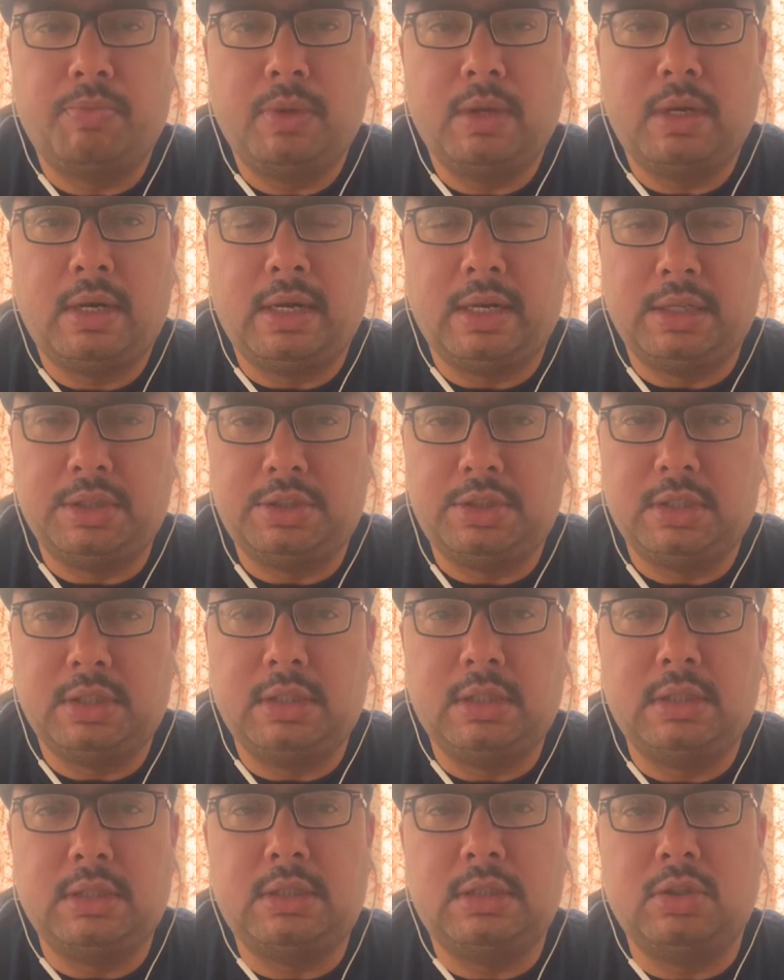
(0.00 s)

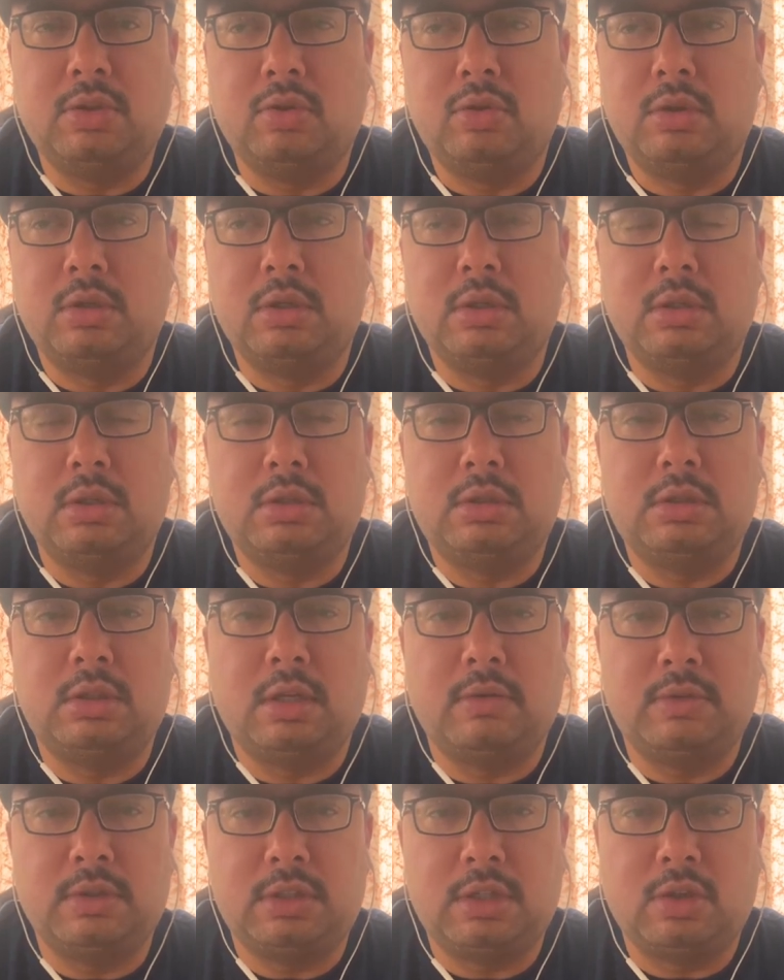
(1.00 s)
credentials, your
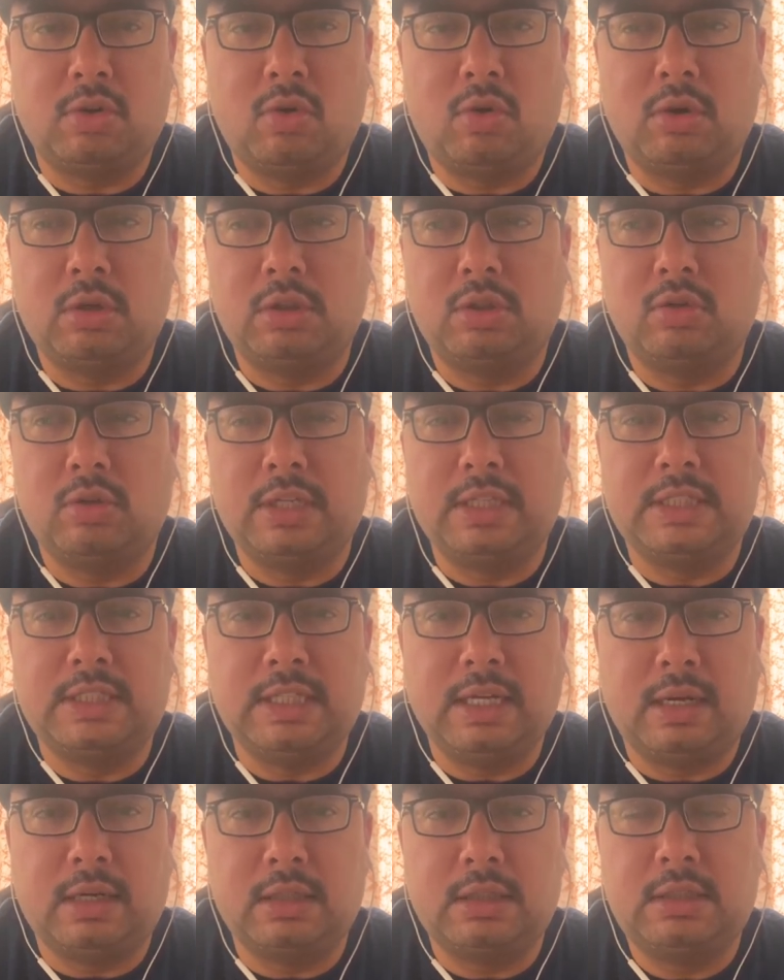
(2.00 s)
service records, your
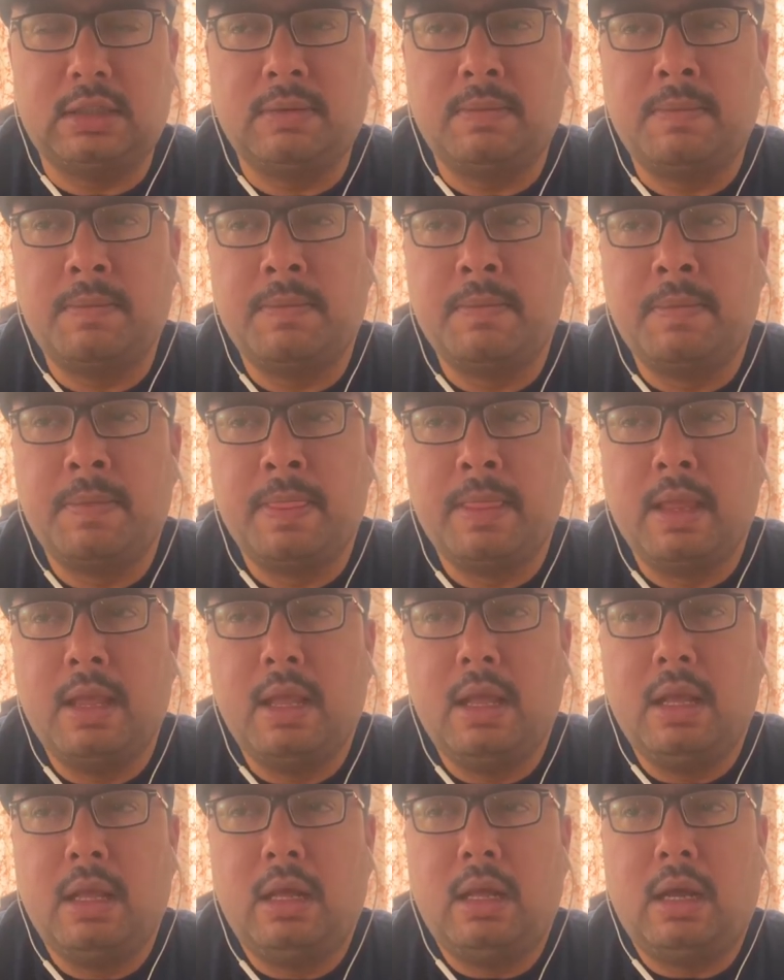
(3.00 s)
ACRs.
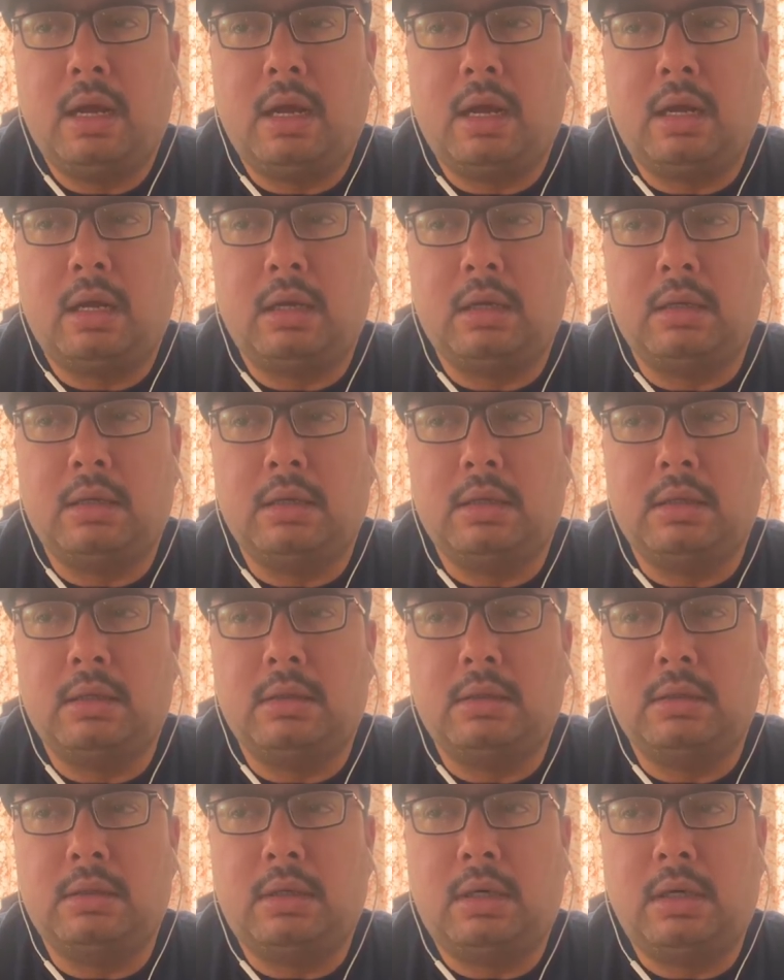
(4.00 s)

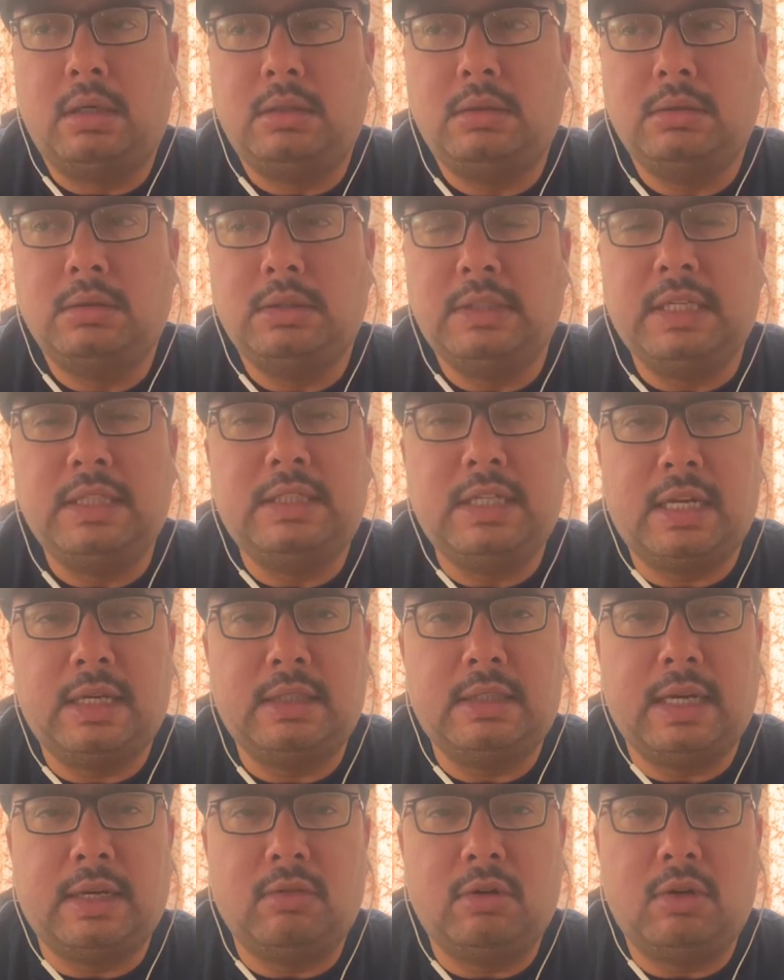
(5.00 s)
And ACR
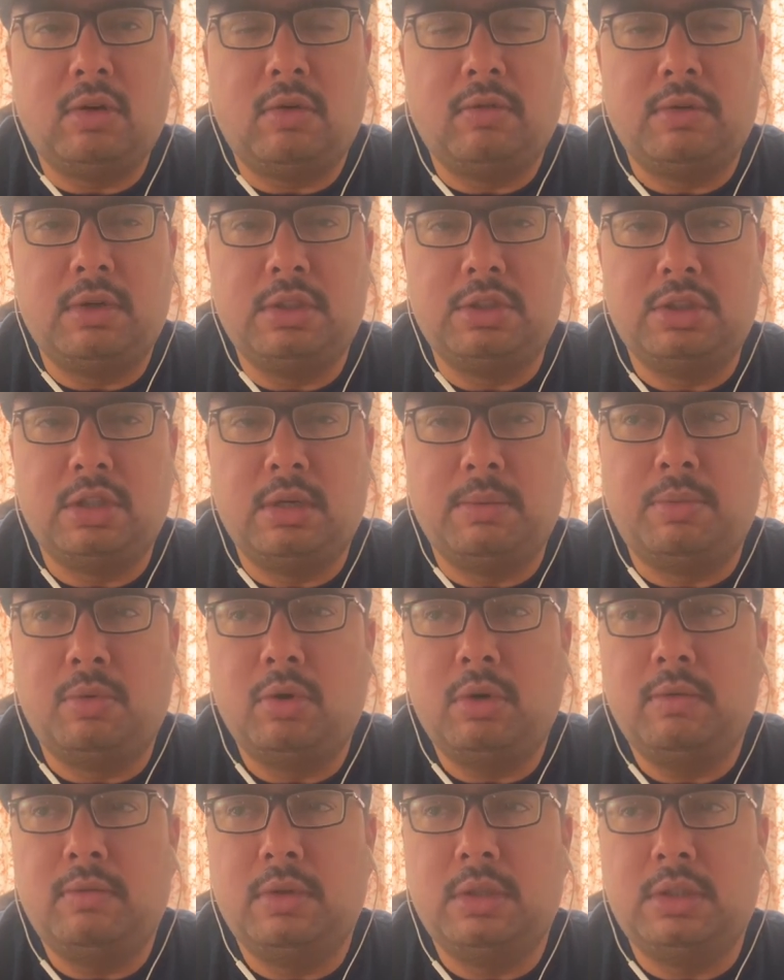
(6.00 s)
is annual confidential
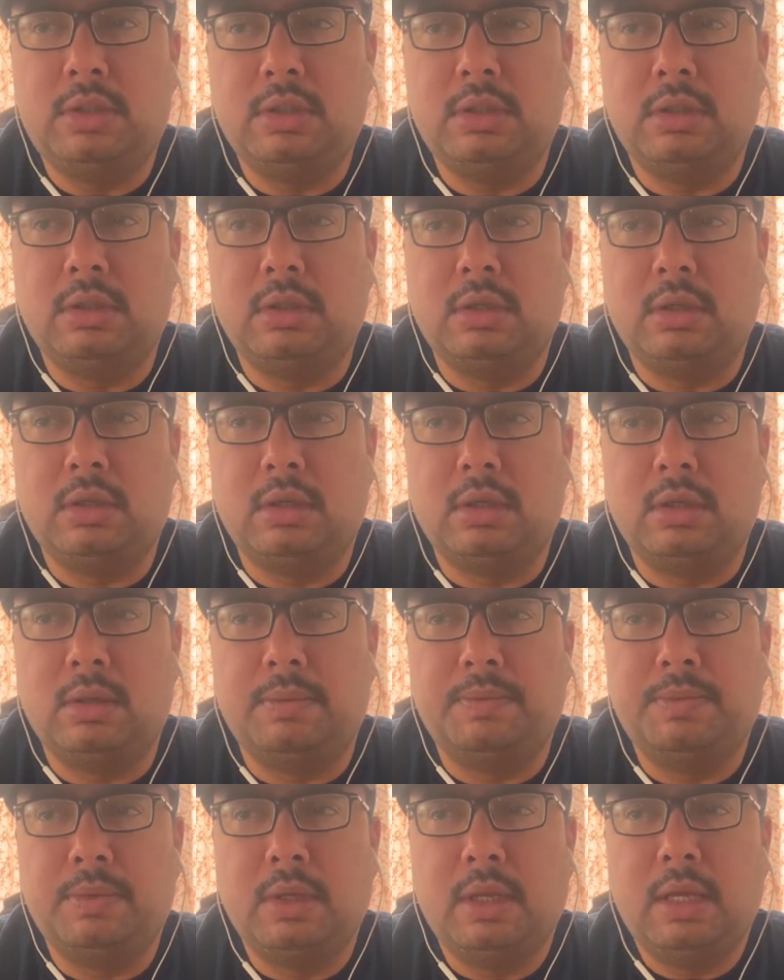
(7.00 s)
report, which
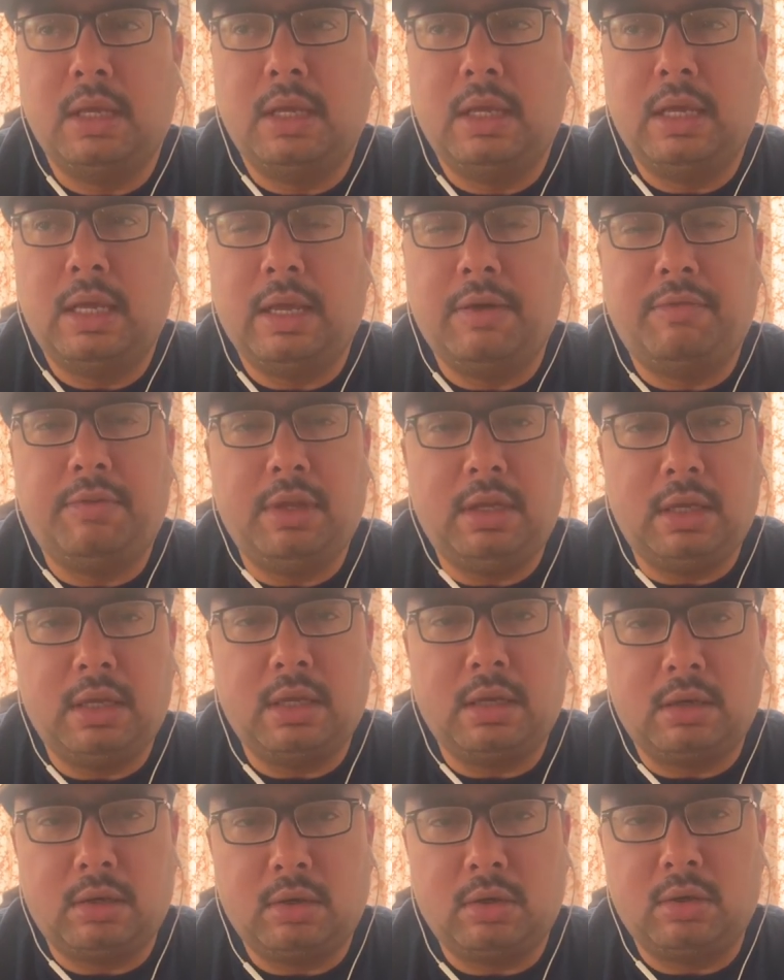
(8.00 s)
every
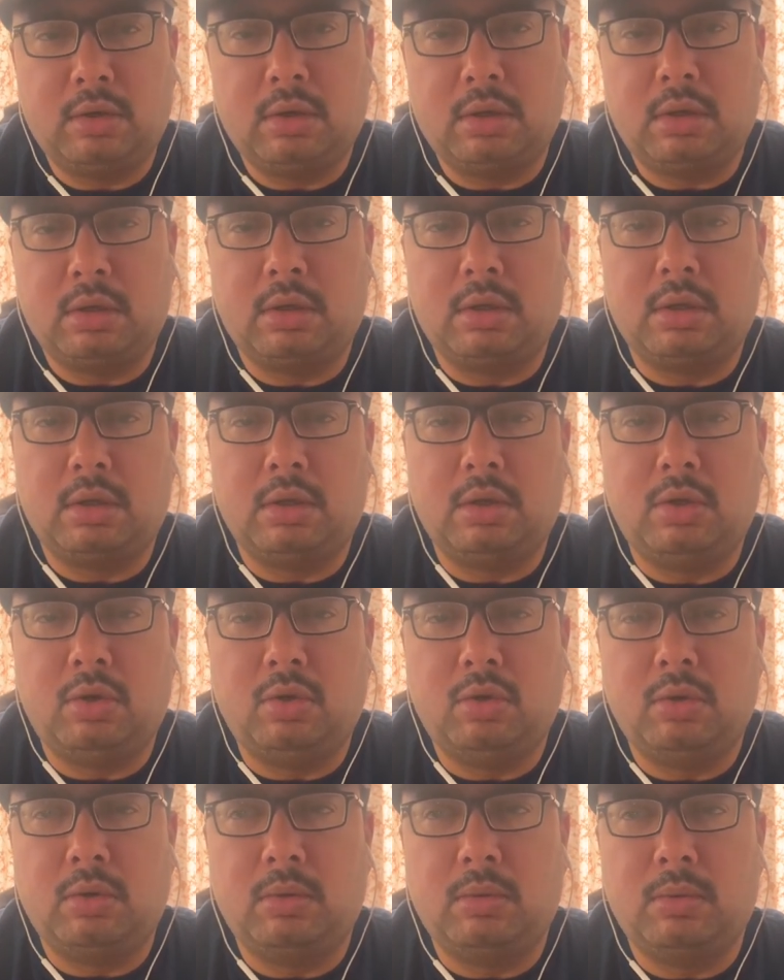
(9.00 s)
year it